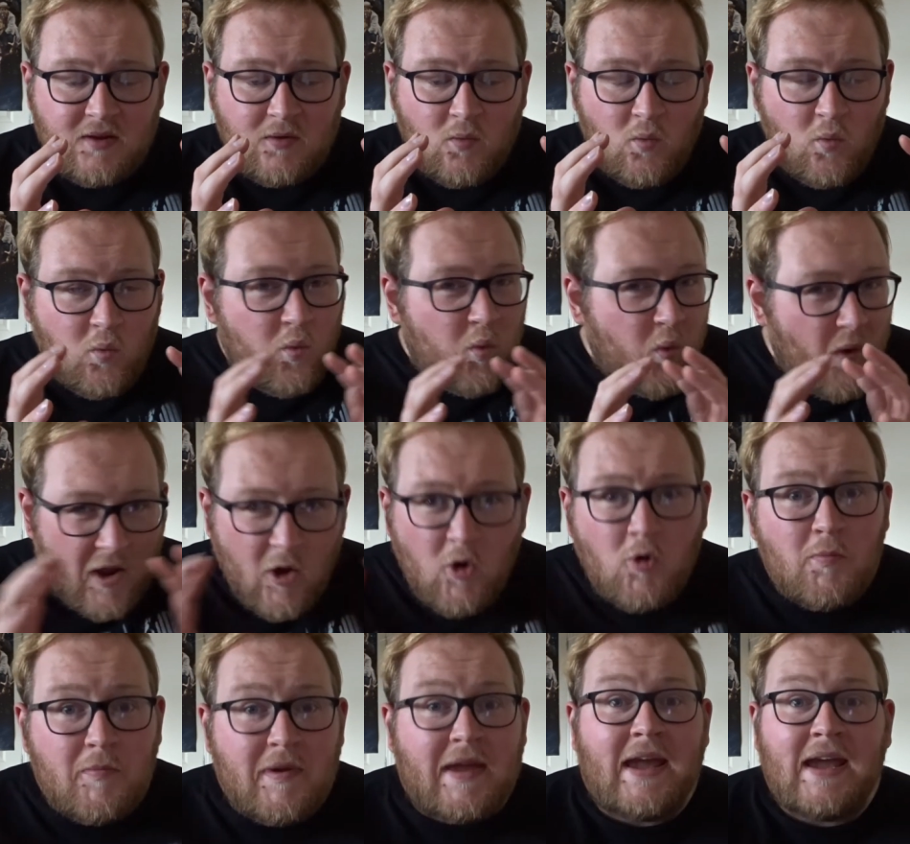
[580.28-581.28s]

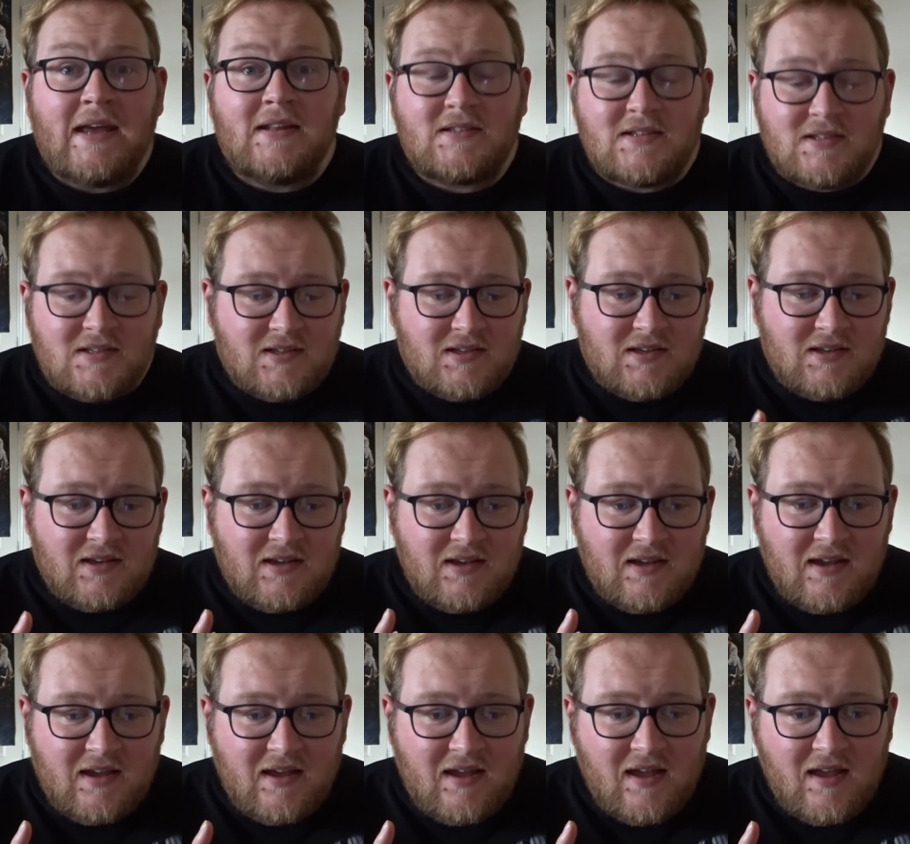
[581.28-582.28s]
well-made,
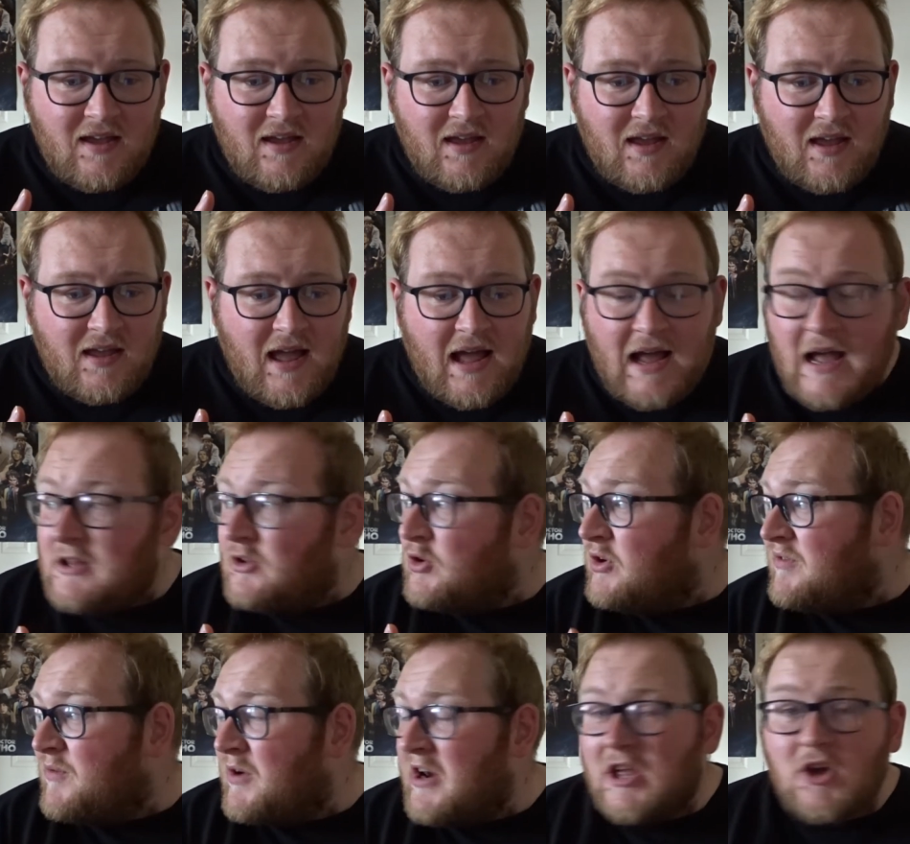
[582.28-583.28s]
I don't
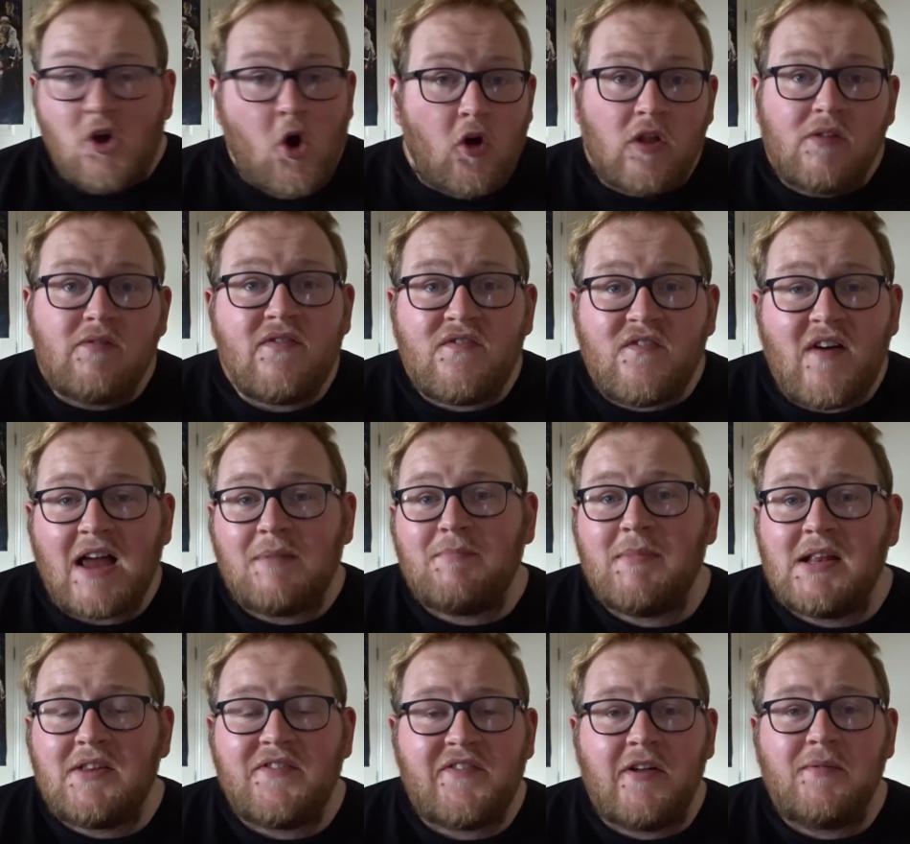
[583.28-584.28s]
even want to call them
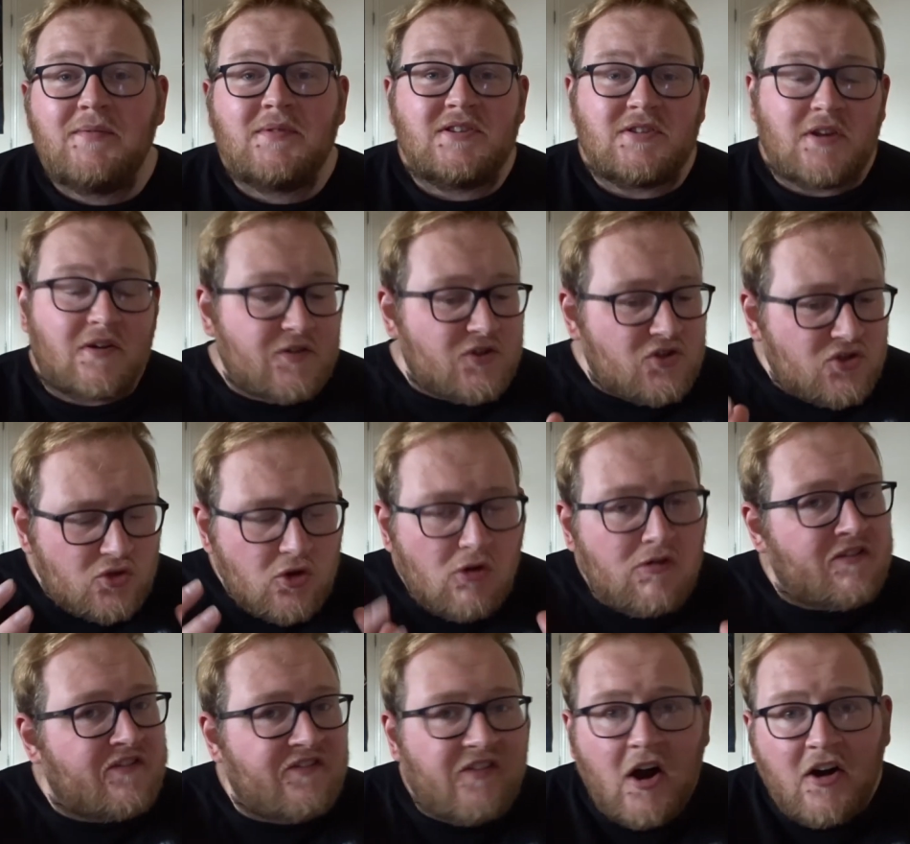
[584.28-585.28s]
fan-made films, because they're
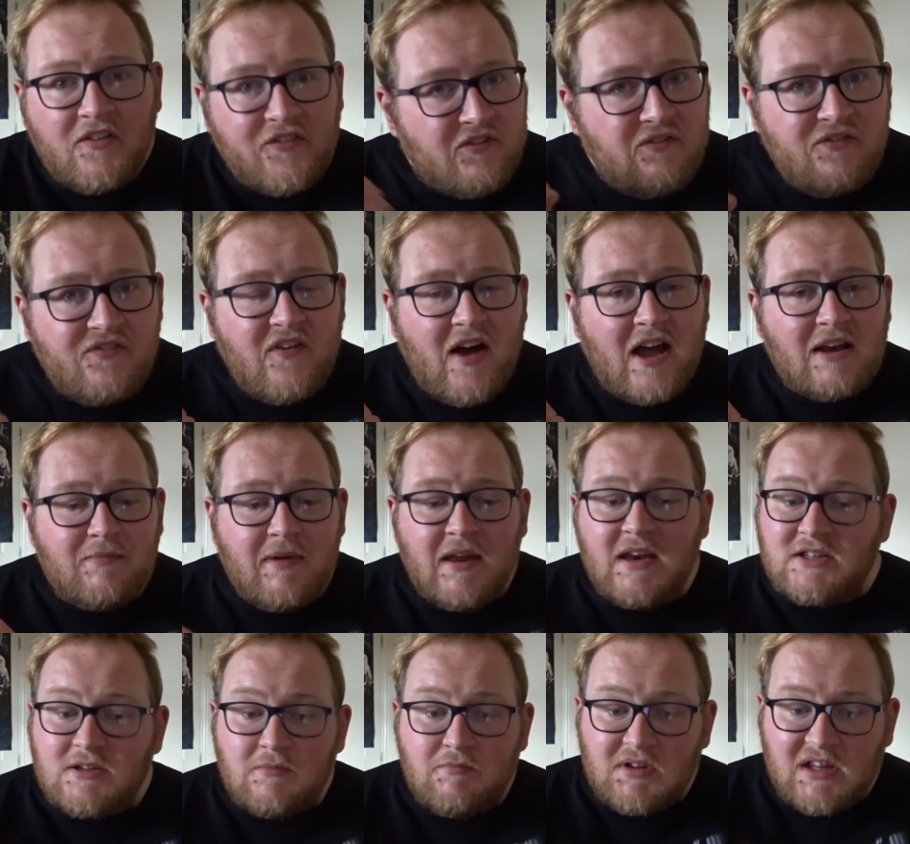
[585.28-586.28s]
so far from fan-made,
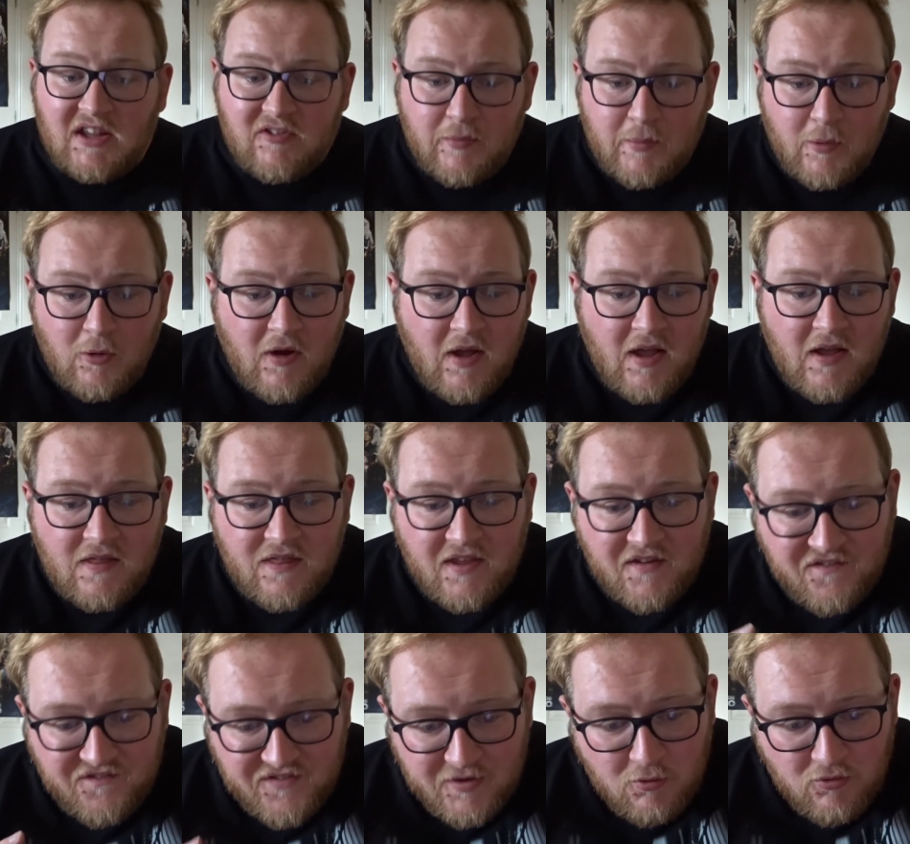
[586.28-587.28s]
it's unbelievable. They
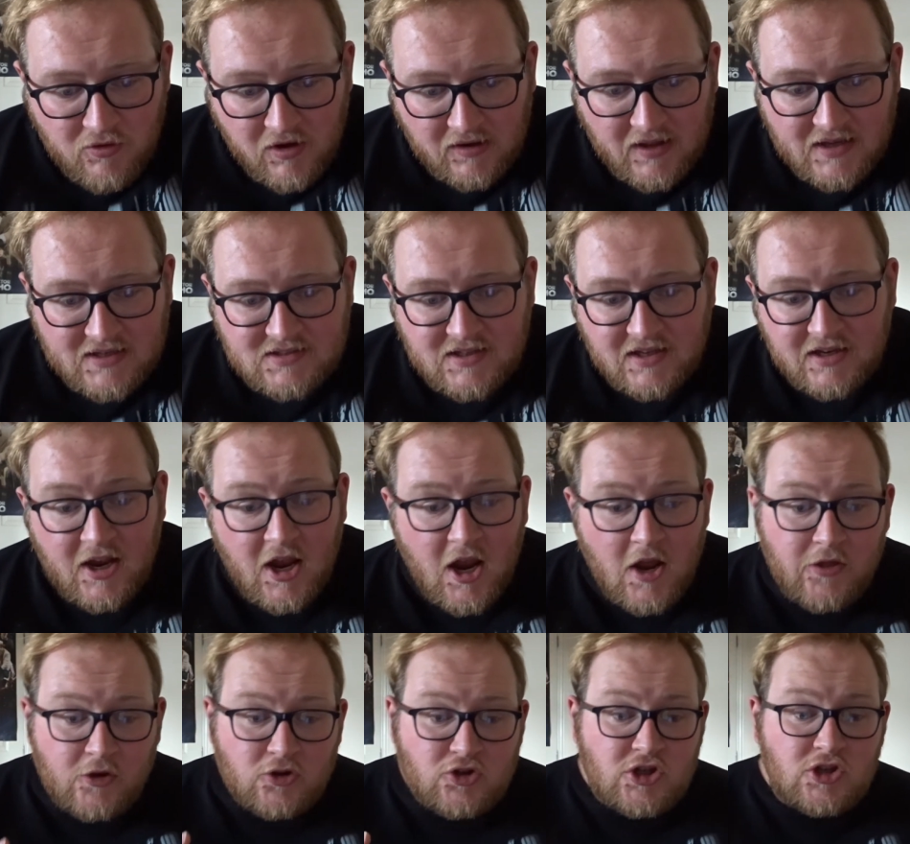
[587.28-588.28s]
feel realistic.
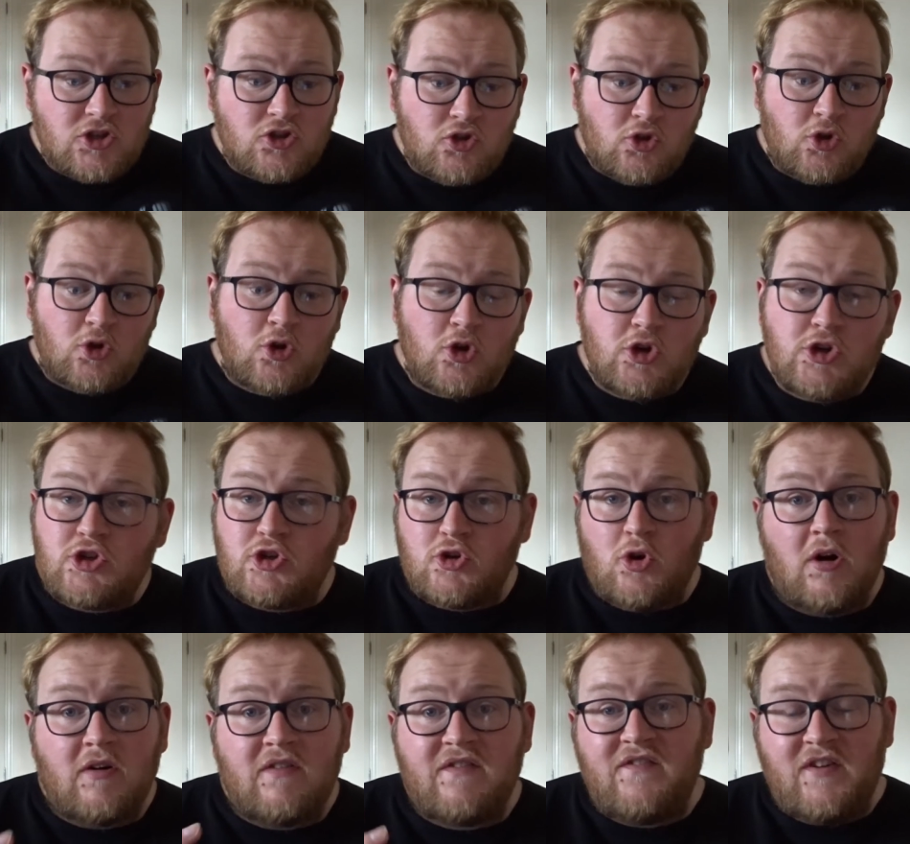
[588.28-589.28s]
They're just two
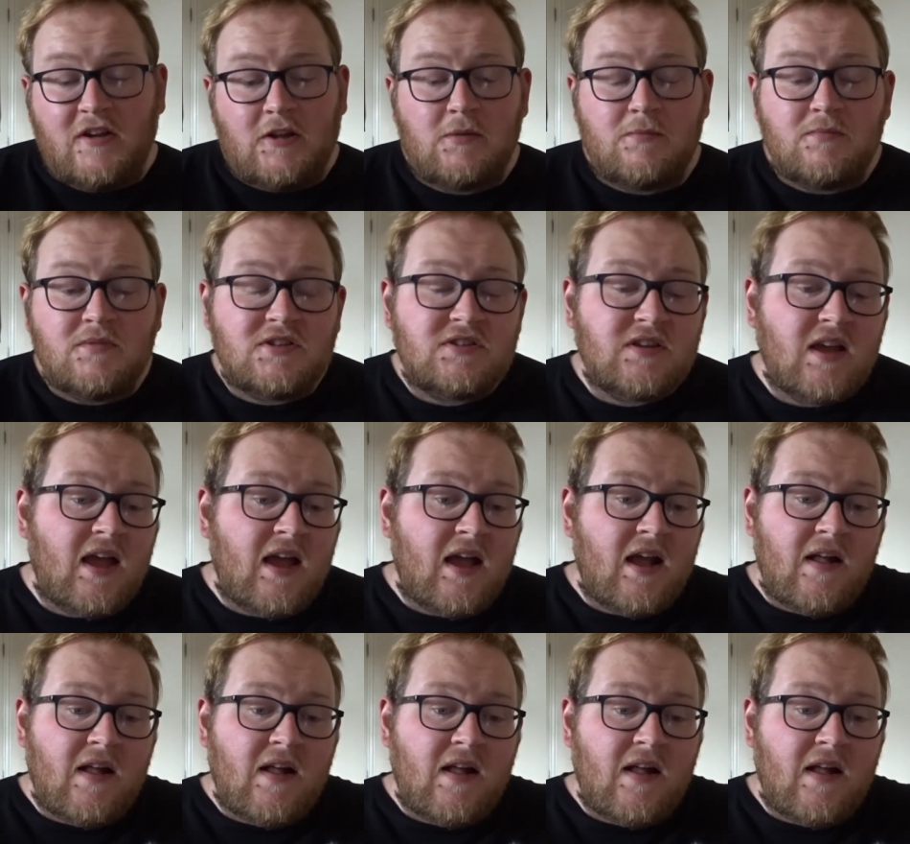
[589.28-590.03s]
short films.